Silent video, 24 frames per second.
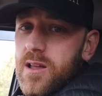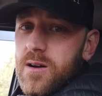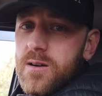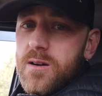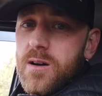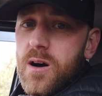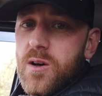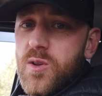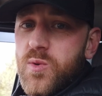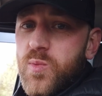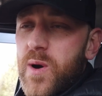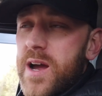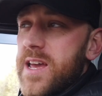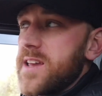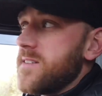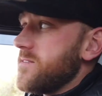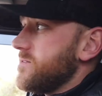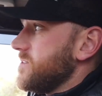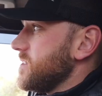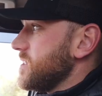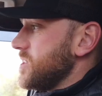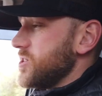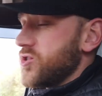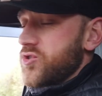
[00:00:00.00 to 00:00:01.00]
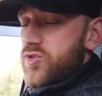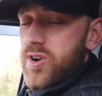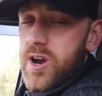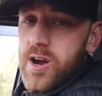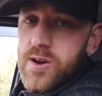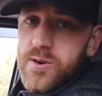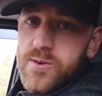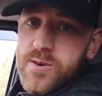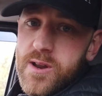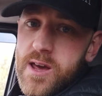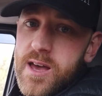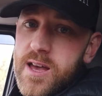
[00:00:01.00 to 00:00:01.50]
a long old wait for the
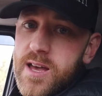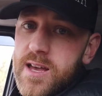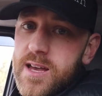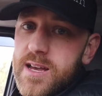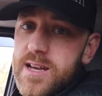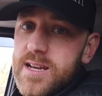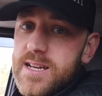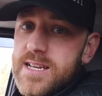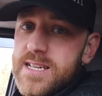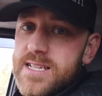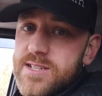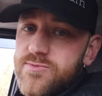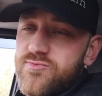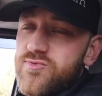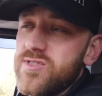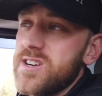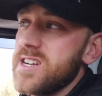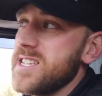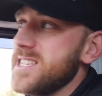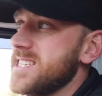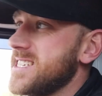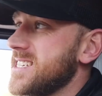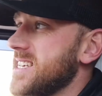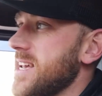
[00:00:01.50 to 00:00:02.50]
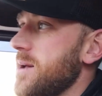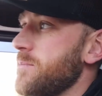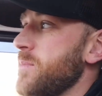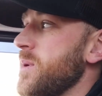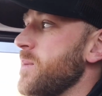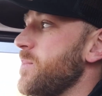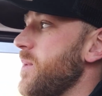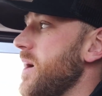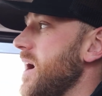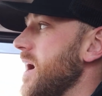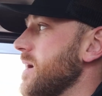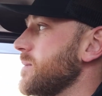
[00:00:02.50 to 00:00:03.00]
drone. It's really set
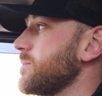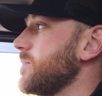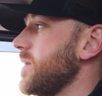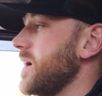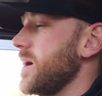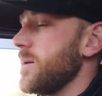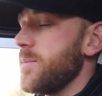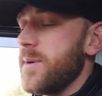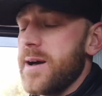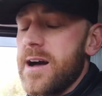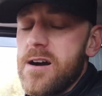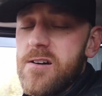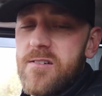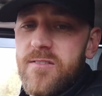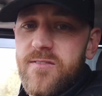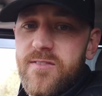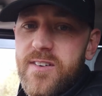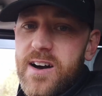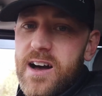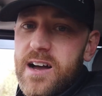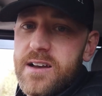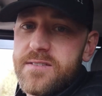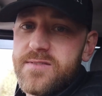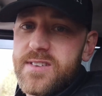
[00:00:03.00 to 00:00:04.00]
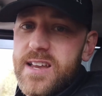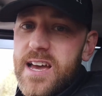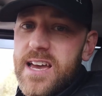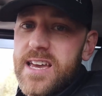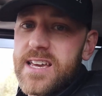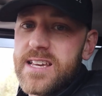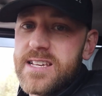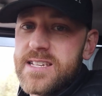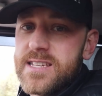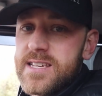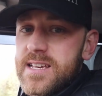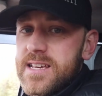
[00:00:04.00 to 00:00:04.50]
me back by about 5
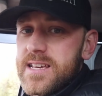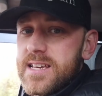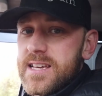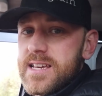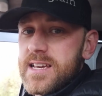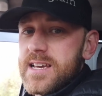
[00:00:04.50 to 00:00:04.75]
days,